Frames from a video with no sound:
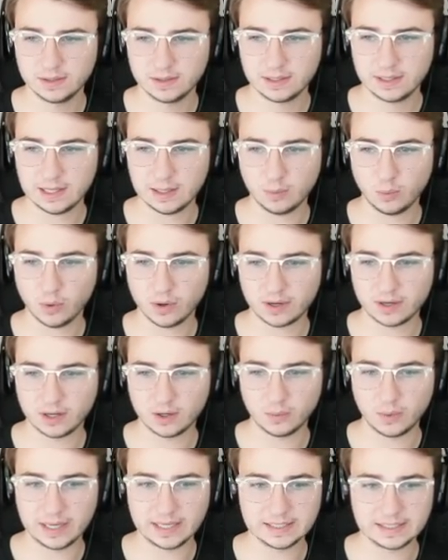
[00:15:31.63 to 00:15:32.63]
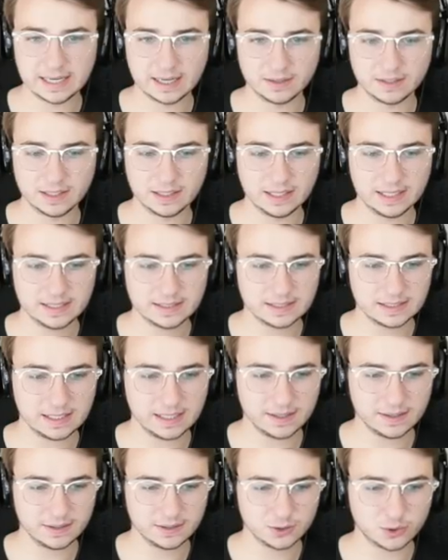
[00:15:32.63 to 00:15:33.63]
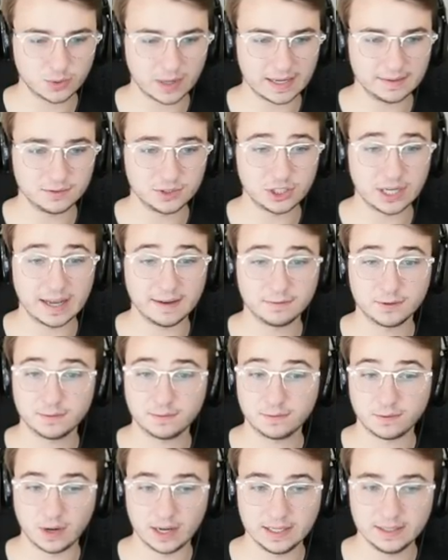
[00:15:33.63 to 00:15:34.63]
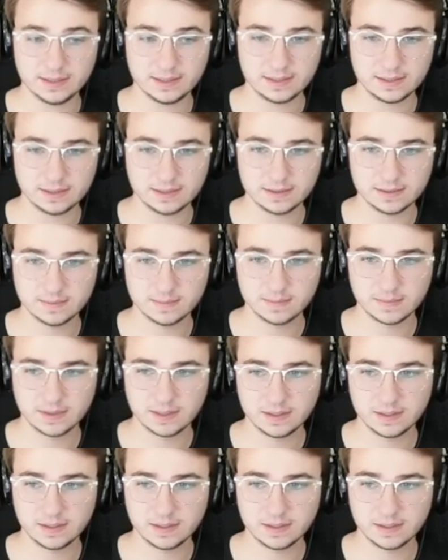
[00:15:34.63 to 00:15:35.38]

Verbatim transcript: Keep working our way down the list here. Drive shaft front.